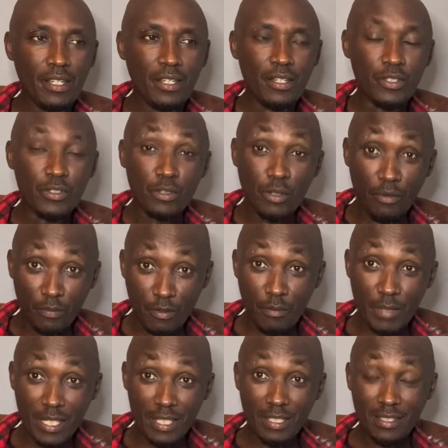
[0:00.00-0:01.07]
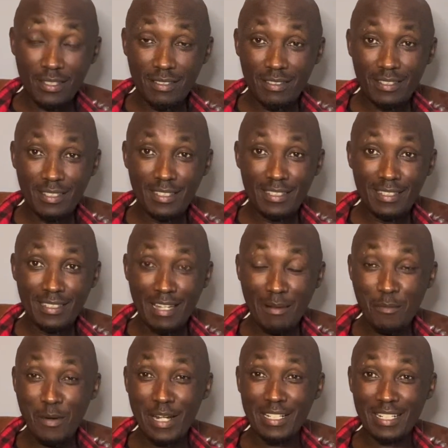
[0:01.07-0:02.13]
So for me, I'm
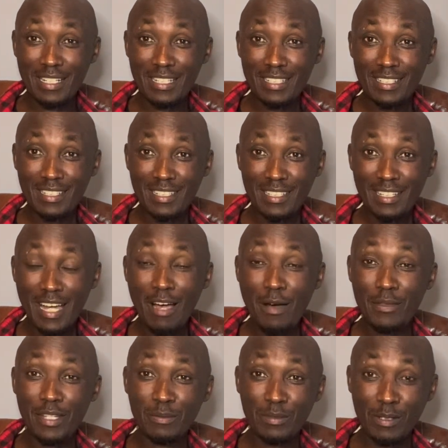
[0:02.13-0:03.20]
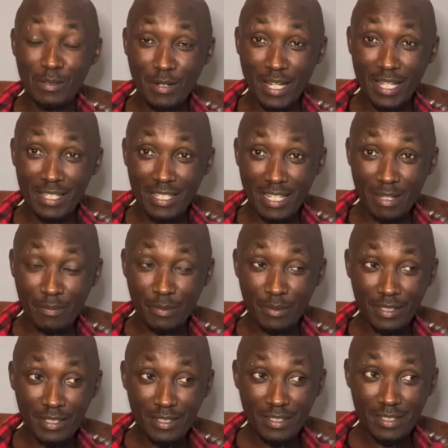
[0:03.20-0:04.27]
wondering how that will look at the airport.
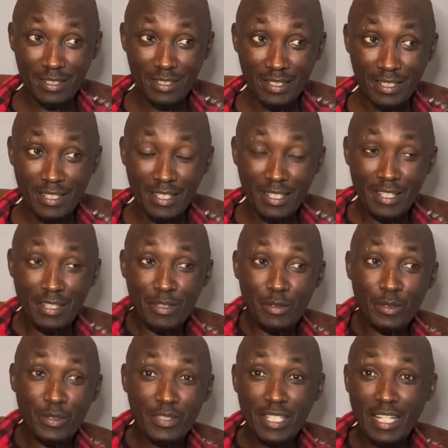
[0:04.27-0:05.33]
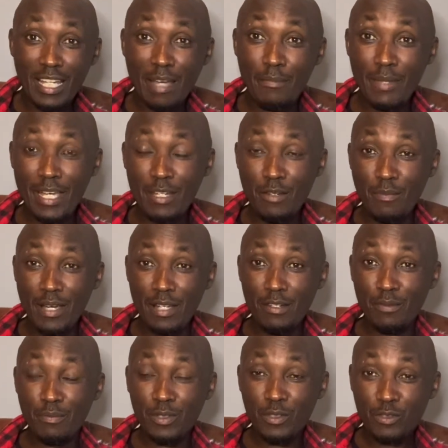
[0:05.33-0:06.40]
You're seeing a man who might not
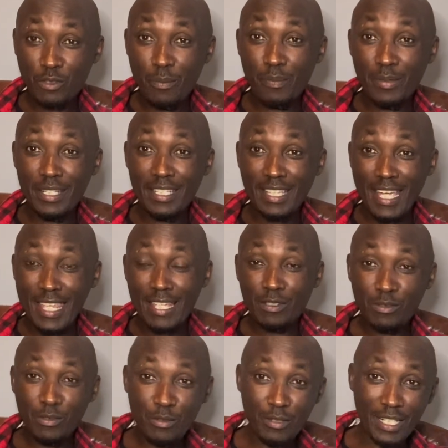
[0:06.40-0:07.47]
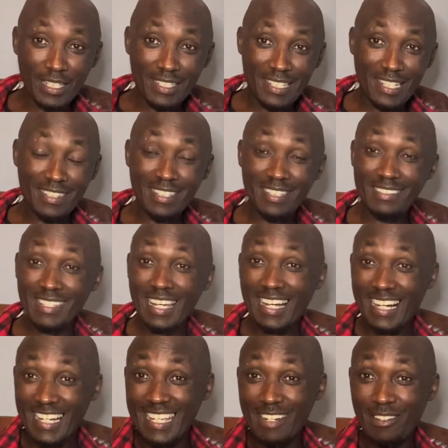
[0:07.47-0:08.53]
be stopping in Kenya soon until things are
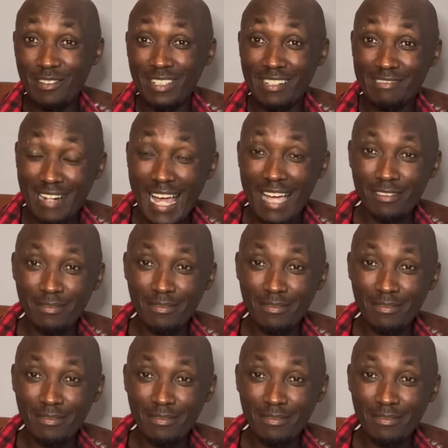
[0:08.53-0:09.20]
clear on the ground.